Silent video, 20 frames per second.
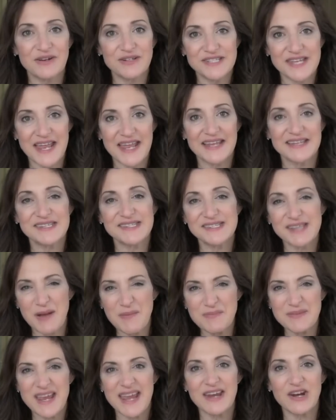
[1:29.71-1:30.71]
take
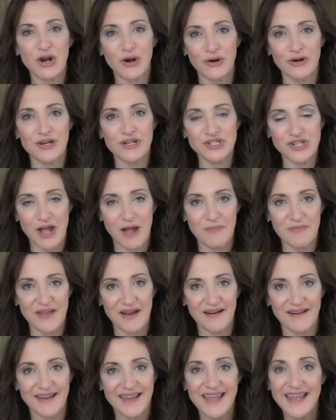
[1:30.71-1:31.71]
someday to earn a job there.